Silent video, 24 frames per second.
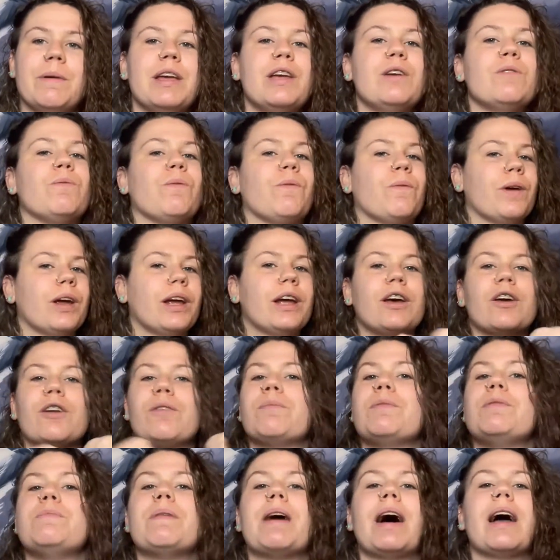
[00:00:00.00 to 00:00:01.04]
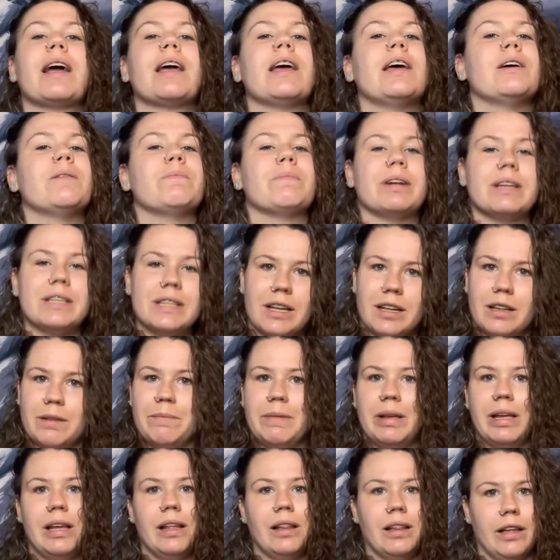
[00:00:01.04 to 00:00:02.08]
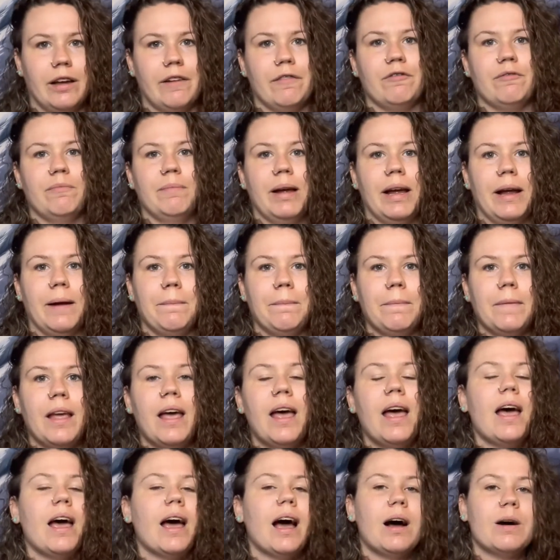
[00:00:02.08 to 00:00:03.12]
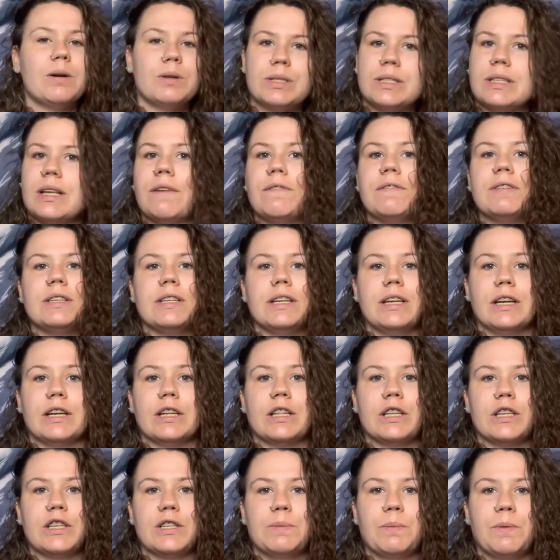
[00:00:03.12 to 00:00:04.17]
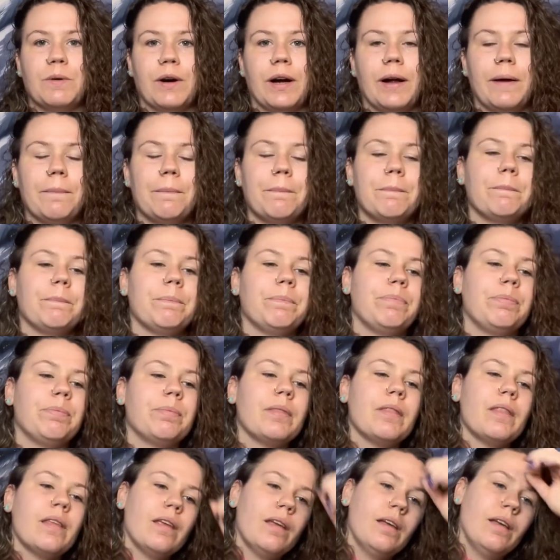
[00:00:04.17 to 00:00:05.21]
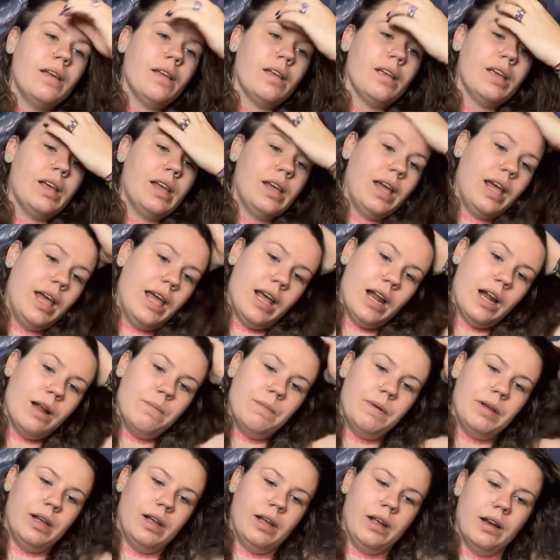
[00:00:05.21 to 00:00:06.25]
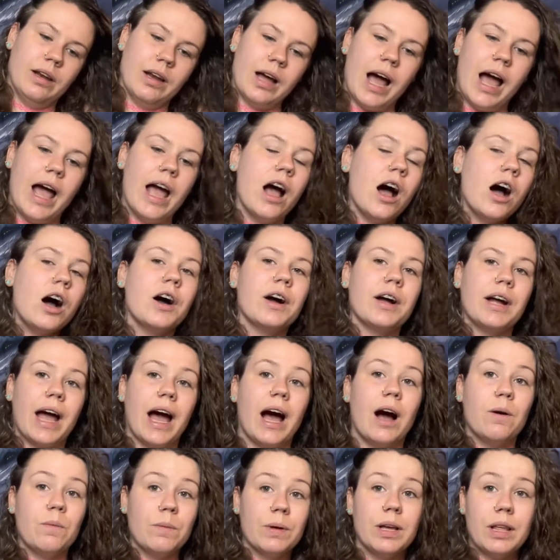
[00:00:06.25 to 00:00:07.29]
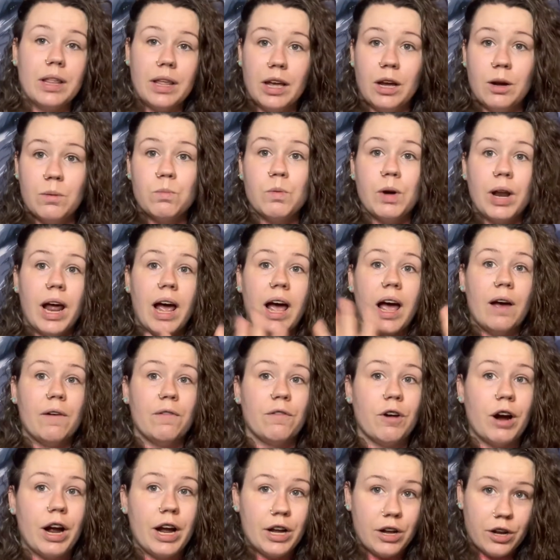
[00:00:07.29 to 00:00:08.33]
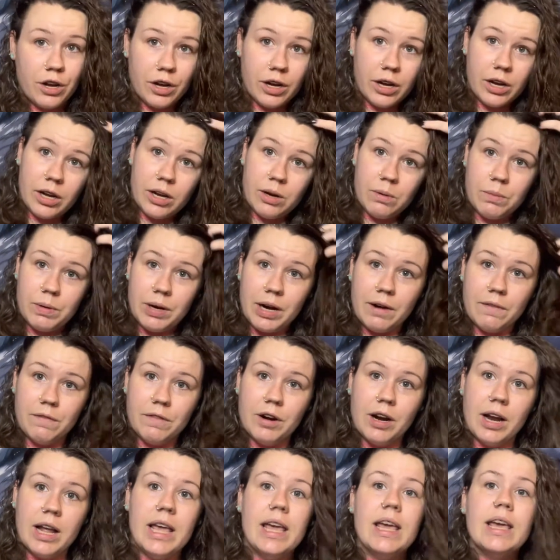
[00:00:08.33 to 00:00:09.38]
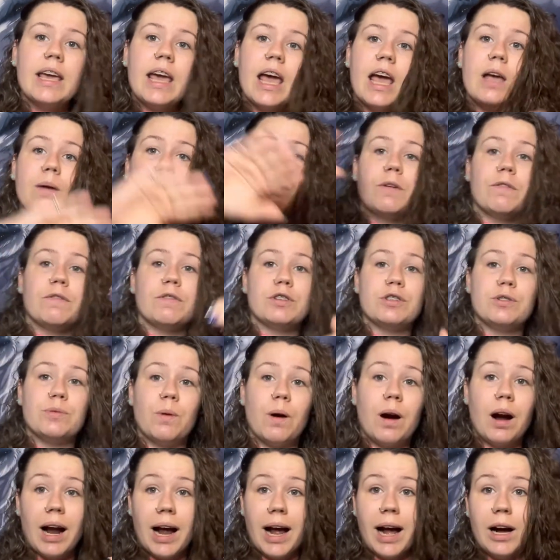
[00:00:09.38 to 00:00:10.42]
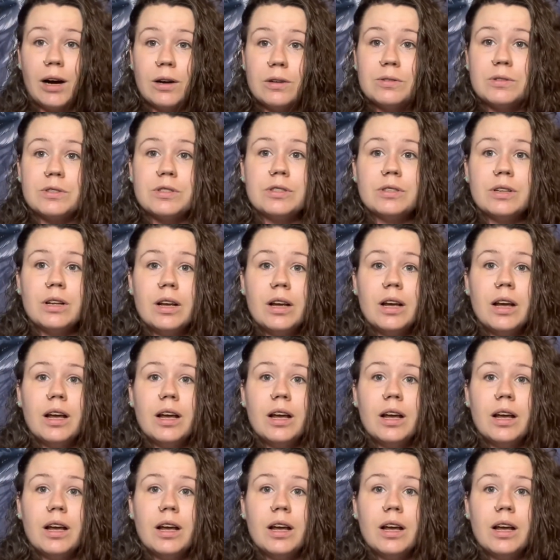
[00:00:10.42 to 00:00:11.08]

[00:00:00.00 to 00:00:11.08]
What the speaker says: He reeled me back in by telling me he loved me. I was 17 at this point. And I mean, I hung out with him whenever I could, whenever he came over to our house.